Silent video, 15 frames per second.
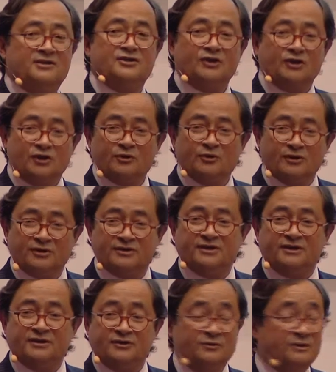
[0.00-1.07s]

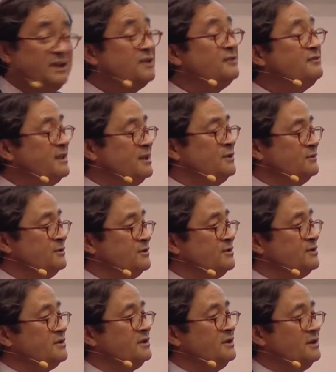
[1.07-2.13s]
security to
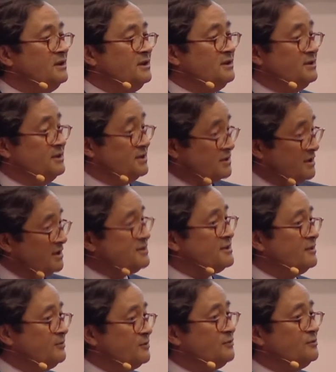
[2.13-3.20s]
individuals. This
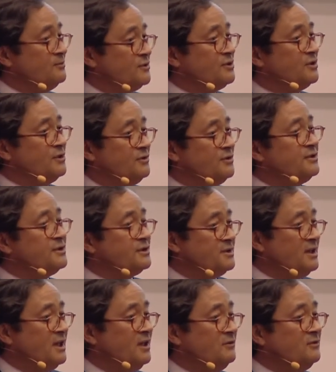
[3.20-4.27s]
concept of human security
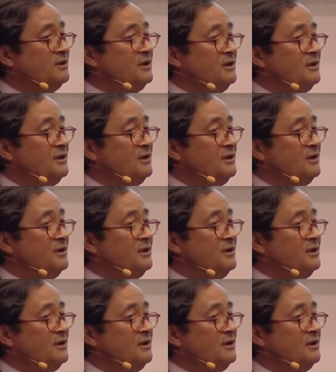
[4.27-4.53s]
is now